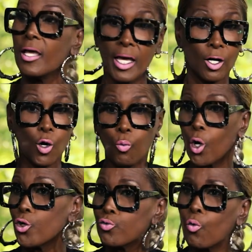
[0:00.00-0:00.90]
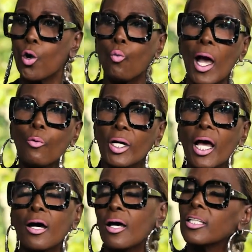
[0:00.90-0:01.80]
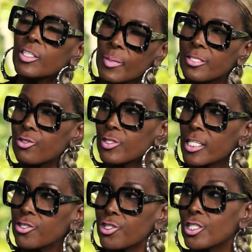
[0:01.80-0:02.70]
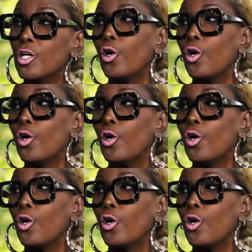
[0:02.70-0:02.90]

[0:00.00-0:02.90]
And her words were, why would I call a special session